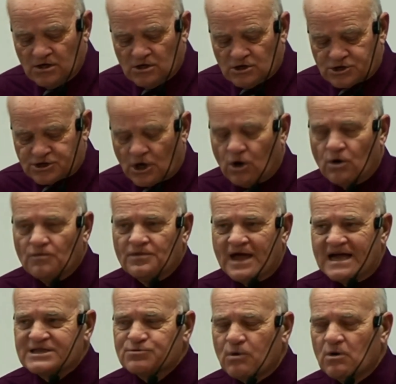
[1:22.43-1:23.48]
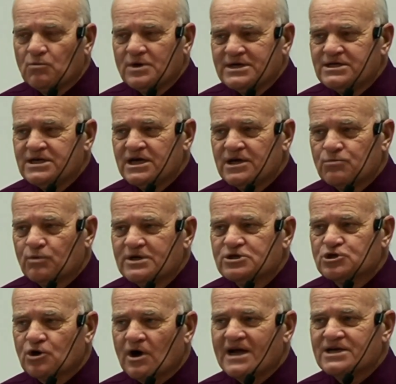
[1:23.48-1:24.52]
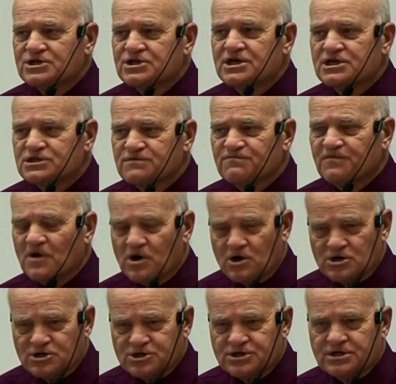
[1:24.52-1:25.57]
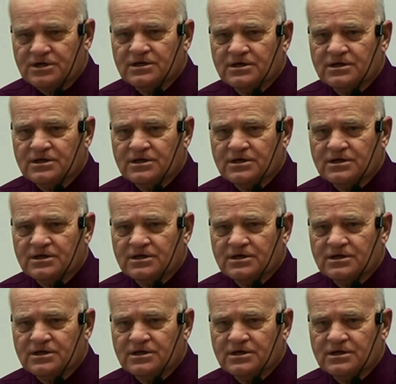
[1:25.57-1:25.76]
So that's what we did. We traced his first